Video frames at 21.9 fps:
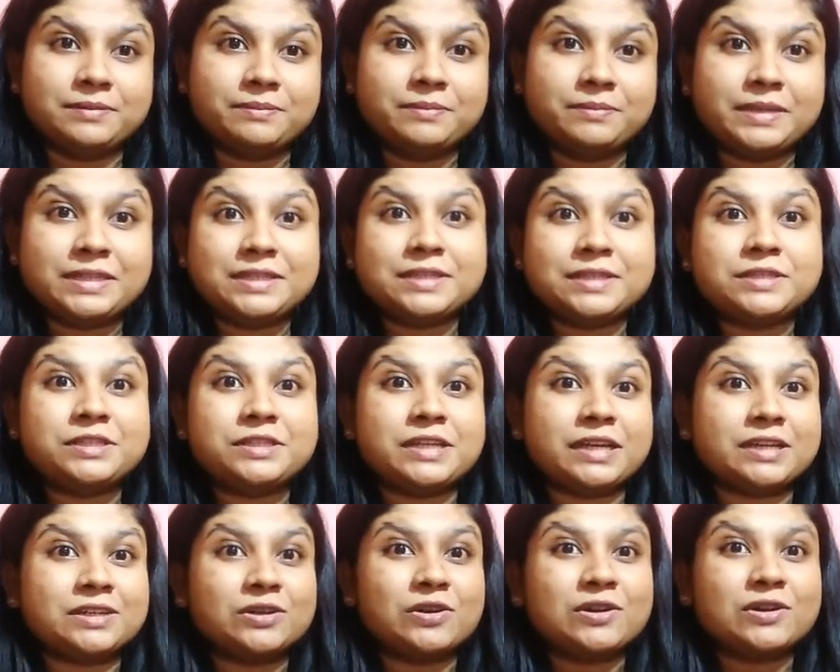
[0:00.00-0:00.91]
Better
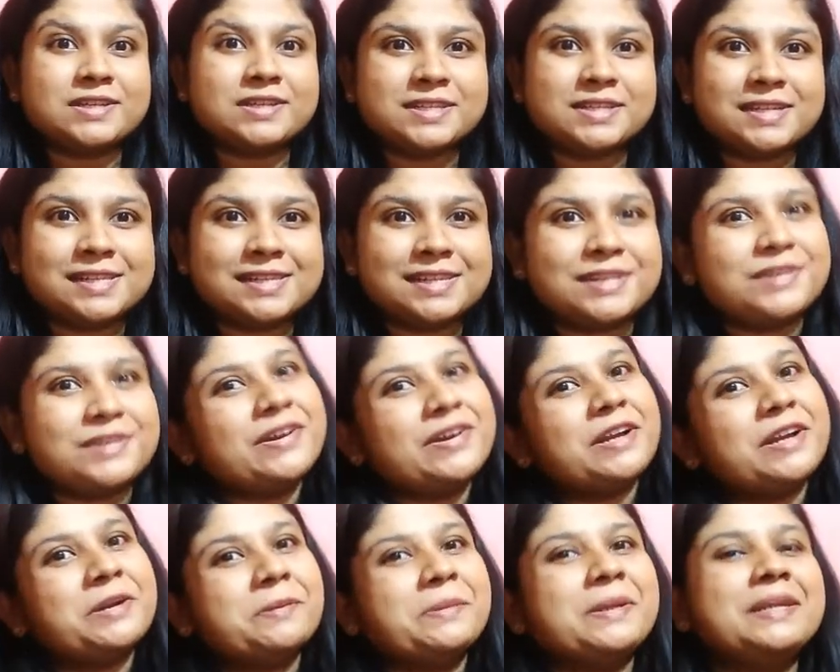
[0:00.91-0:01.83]
technological
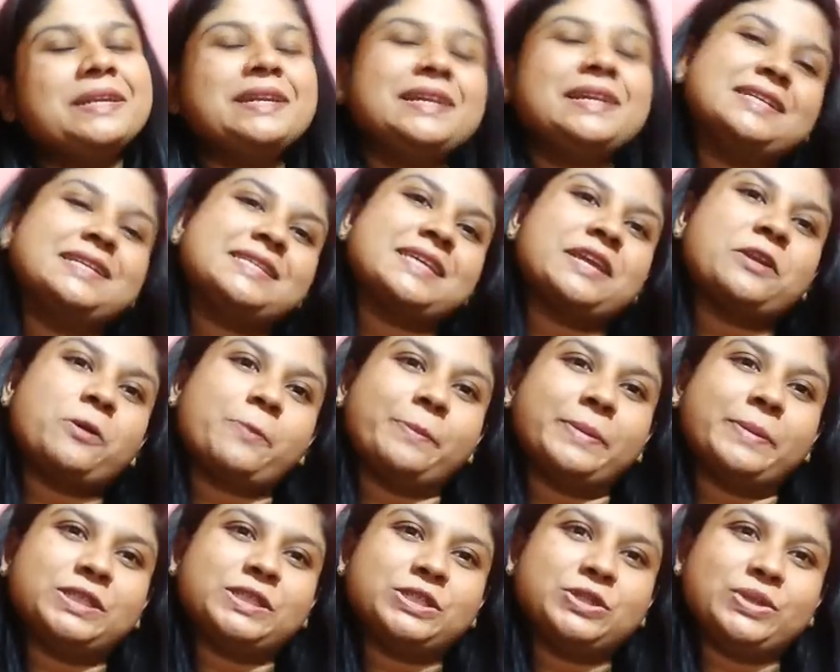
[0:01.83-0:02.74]
environment is an
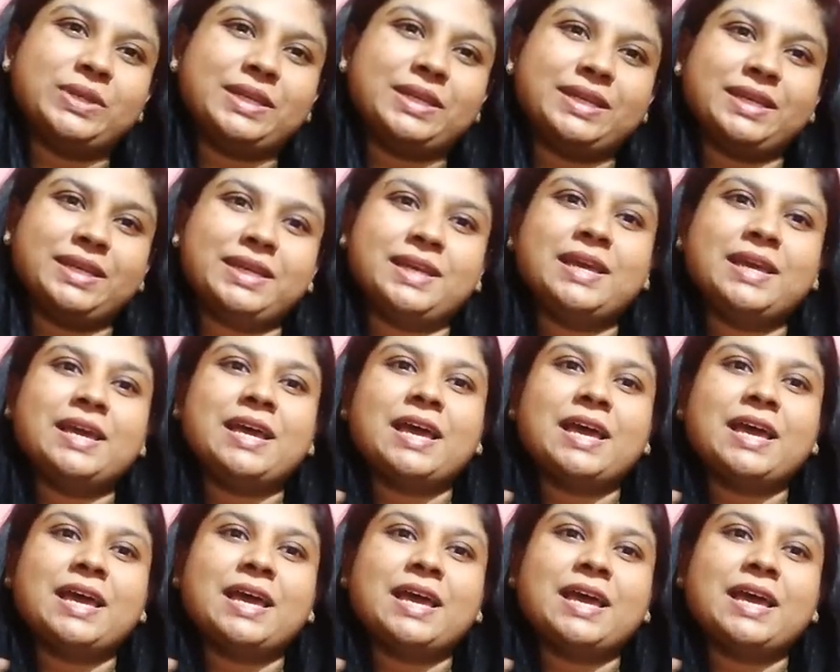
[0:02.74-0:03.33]
opportunity.